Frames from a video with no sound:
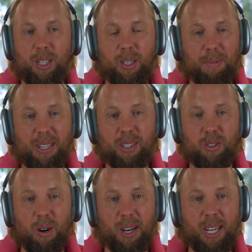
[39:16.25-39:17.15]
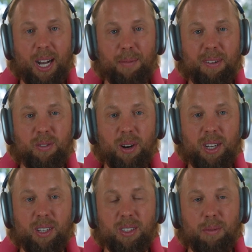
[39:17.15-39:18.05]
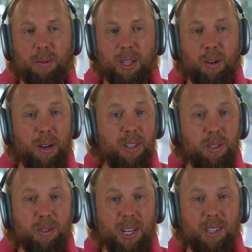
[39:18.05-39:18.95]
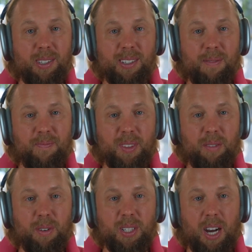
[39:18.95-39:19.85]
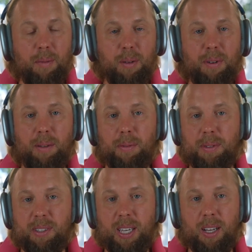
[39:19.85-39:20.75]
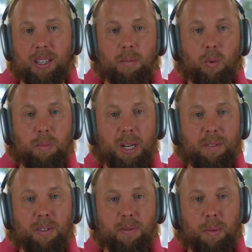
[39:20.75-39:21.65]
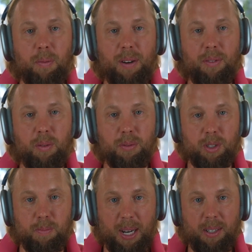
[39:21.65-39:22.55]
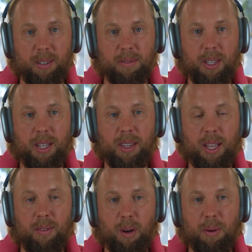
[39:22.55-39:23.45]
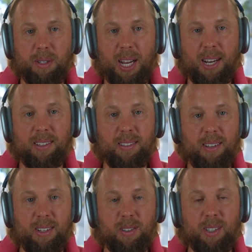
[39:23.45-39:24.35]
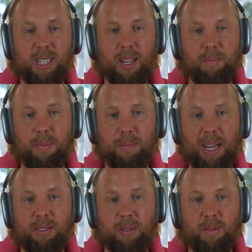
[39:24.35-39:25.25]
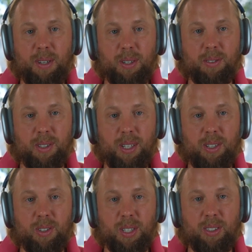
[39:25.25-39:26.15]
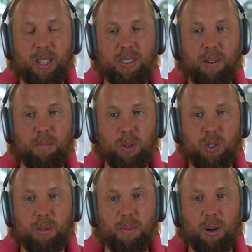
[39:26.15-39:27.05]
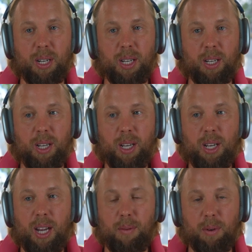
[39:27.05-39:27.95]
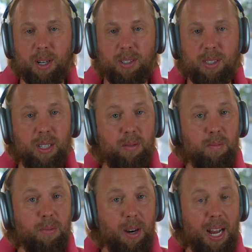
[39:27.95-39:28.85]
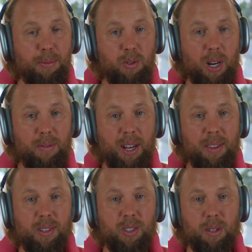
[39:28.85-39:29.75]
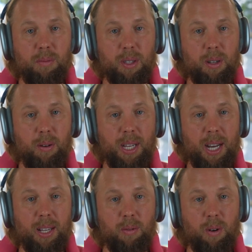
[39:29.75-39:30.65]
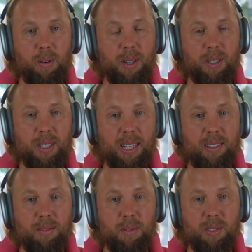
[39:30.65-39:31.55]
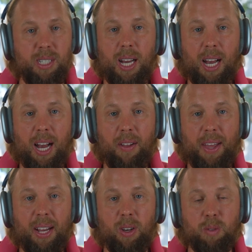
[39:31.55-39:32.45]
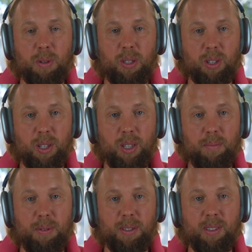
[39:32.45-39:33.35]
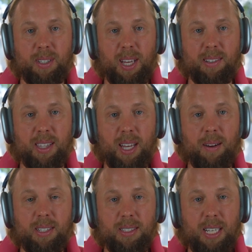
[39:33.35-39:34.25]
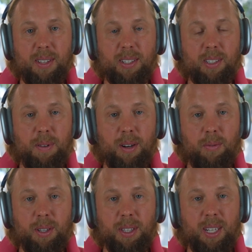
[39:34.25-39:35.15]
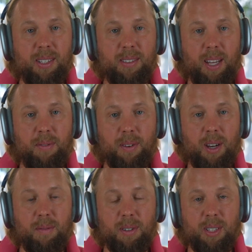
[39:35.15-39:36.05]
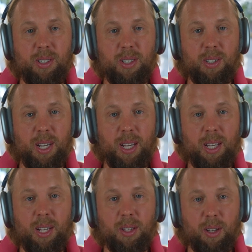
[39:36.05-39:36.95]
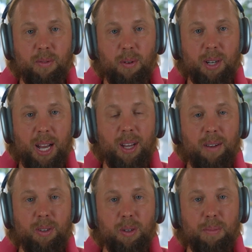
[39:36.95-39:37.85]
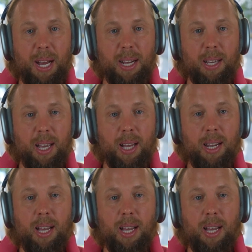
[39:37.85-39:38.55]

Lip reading: Mentioned trucking. I believe trucking is going to be one of the greatest use cases for autonomy. It'll probably scale more meaningful from a revenue perspective than robo-taxis initially and passenger-owned vehicles initially. It's an emerging market, and we're going to see perhaps driver out this year with Kodiak and Aurora in Texas. We'll see how that goes, but there's a clear business case there. Stephen, this has been a really insightful conversation today. Look forward to having you back again.